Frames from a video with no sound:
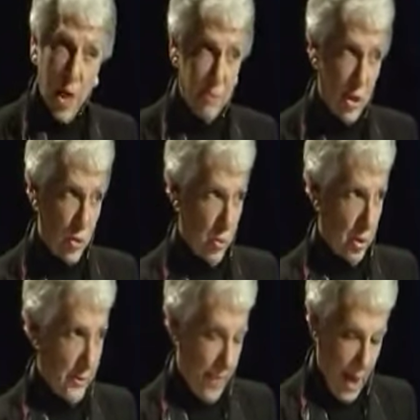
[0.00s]
who you can be
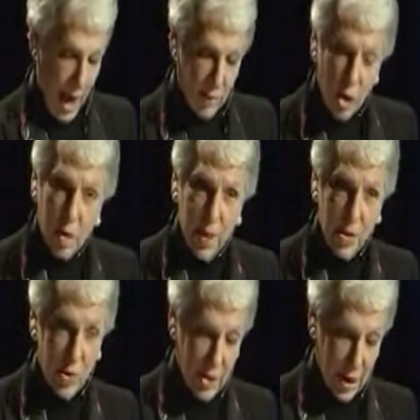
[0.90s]
sure have
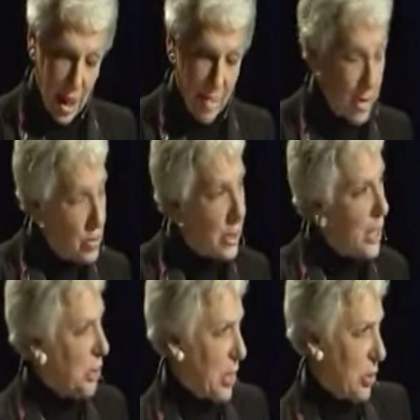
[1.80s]
no compunctions about
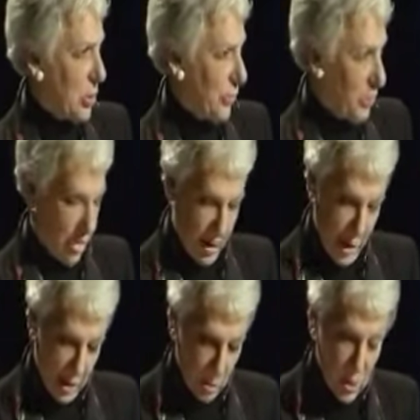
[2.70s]
using education to
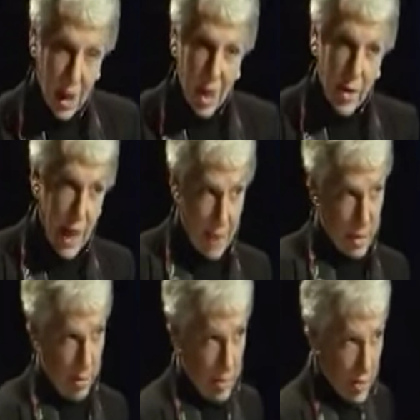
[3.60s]
further their values,
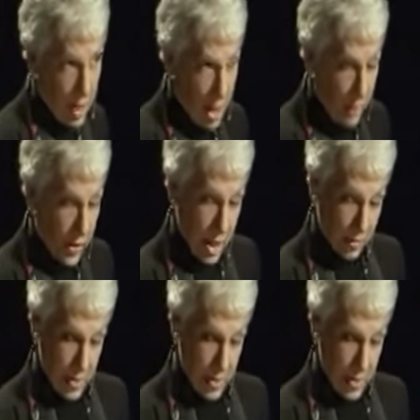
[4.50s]
the absolutes of a